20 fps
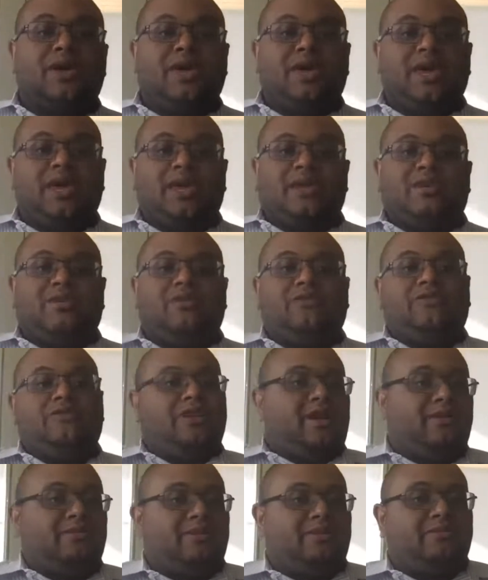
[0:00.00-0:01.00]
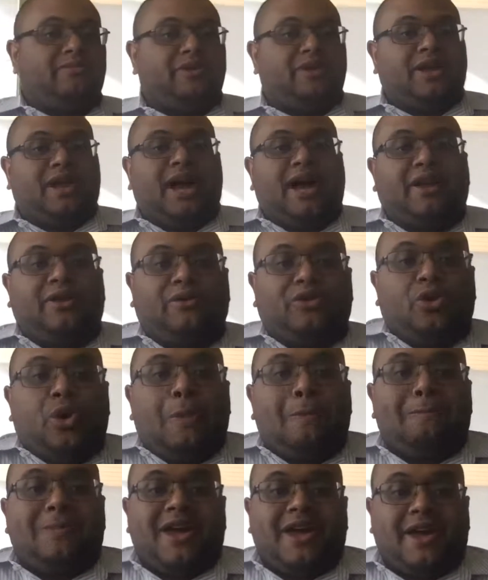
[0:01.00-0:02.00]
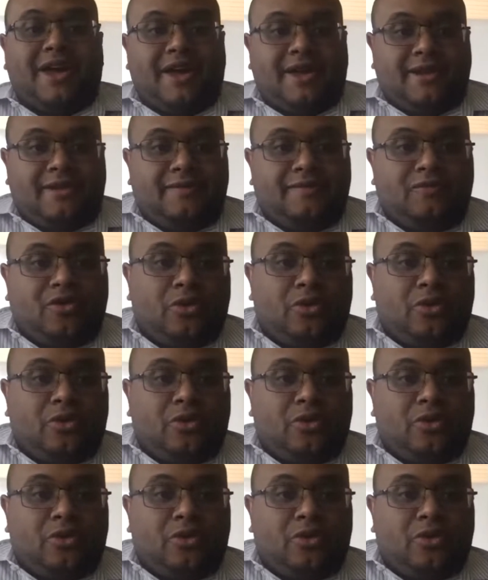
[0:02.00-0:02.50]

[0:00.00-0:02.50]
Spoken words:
in your family, but I don't know a